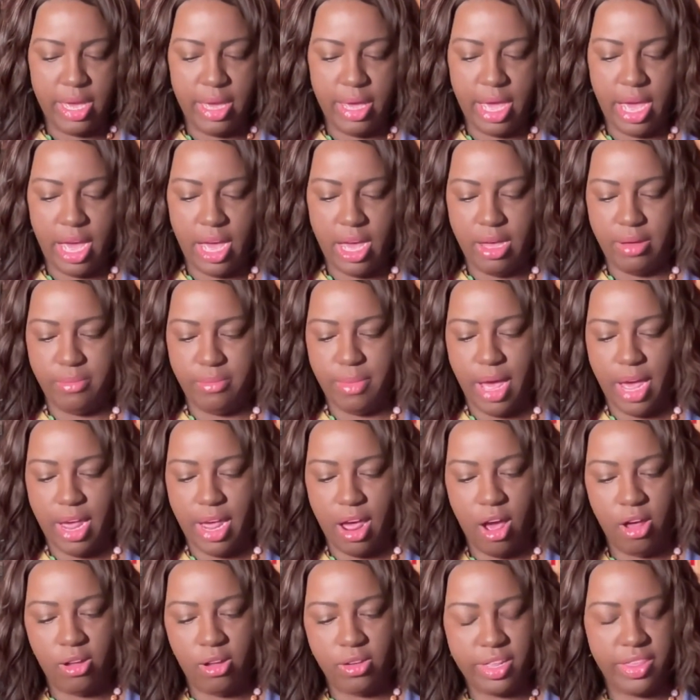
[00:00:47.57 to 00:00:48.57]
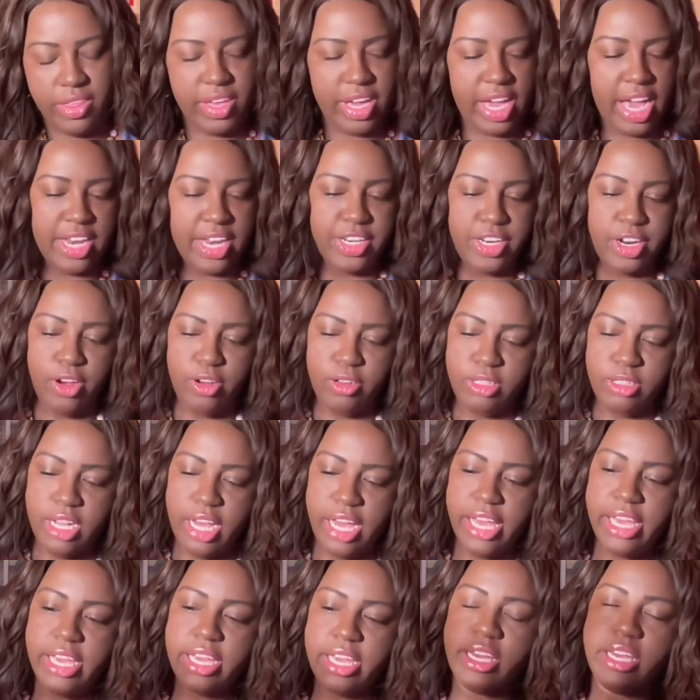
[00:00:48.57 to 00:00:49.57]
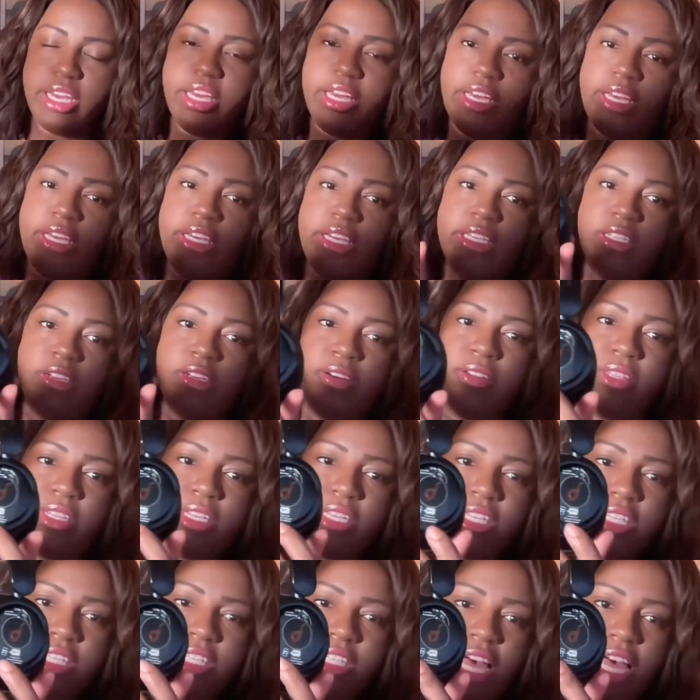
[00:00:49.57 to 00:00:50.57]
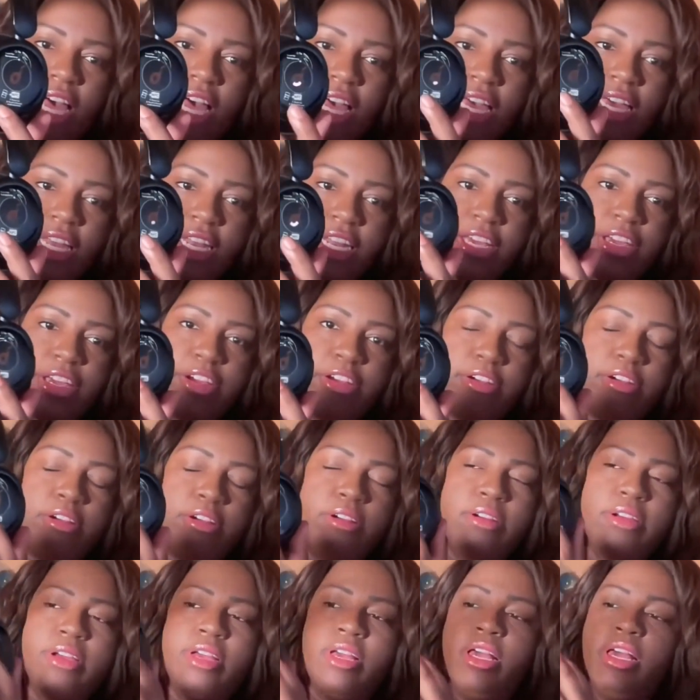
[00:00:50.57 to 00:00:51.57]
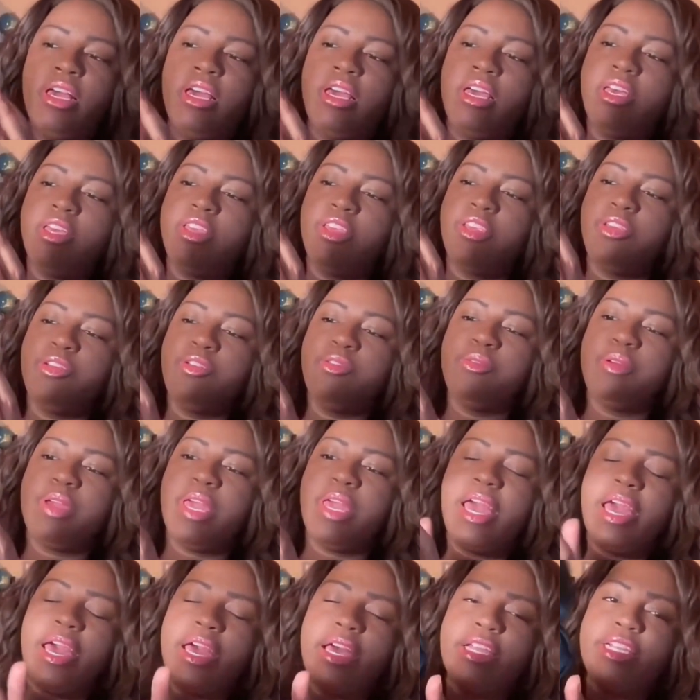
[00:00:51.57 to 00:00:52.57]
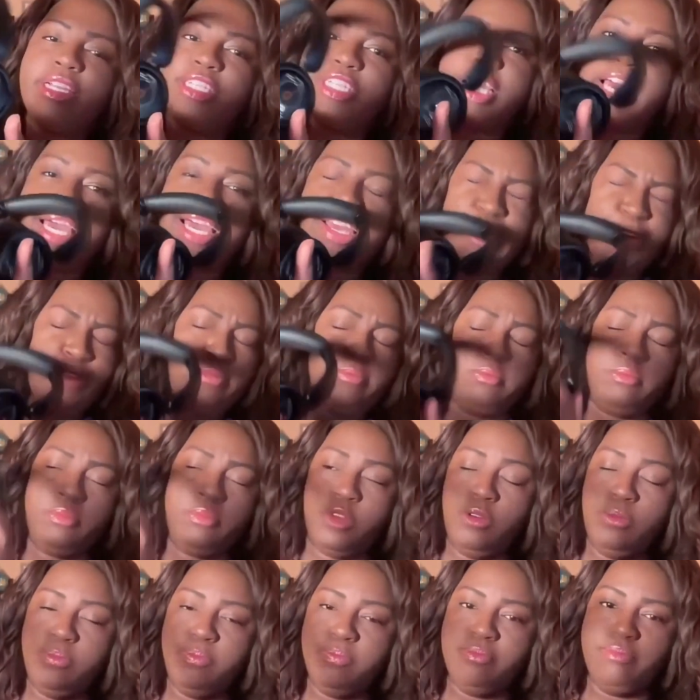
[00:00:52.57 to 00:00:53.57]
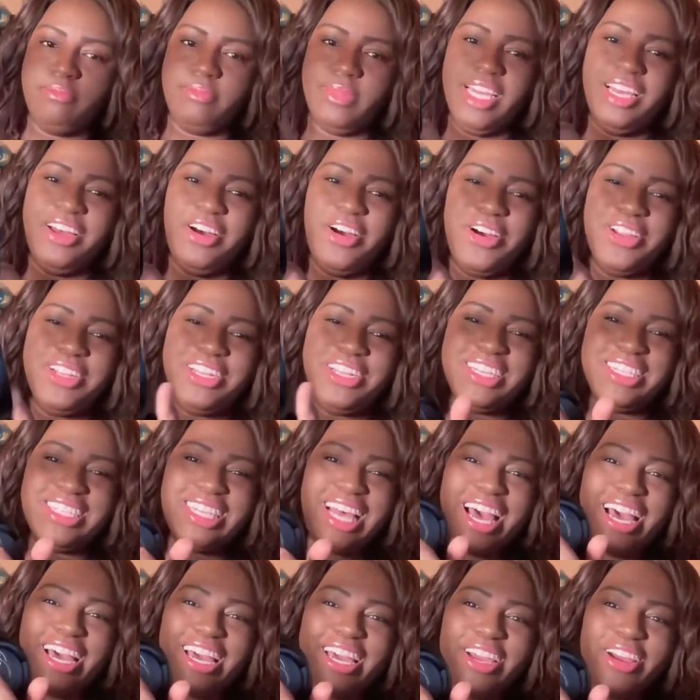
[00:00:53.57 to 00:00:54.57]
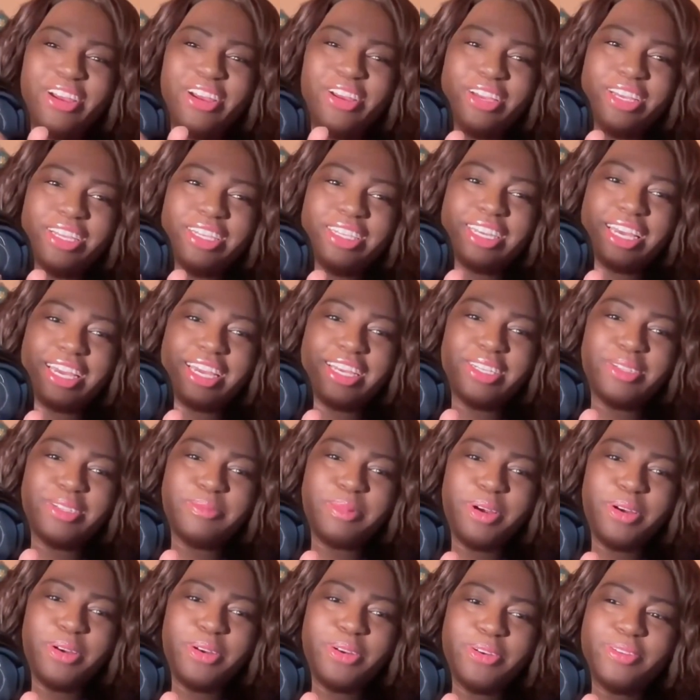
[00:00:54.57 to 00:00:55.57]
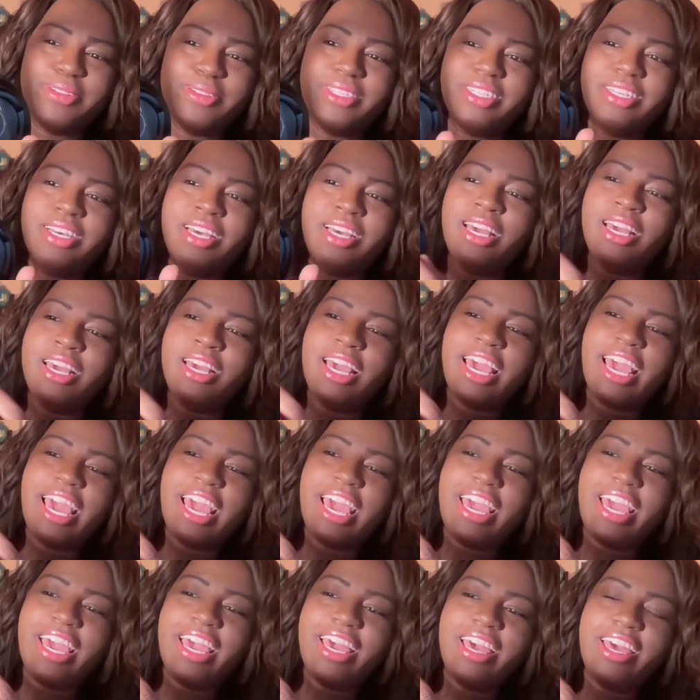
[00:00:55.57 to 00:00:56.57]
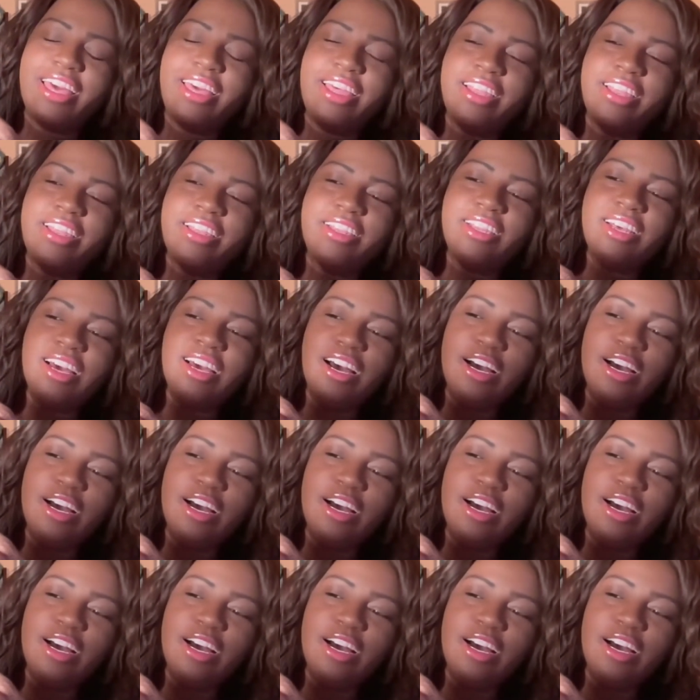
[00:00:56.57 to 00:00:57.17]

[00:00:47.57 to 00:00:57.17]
Only thing I don't like is on the side here, you can change. On the side here, you can change modes, and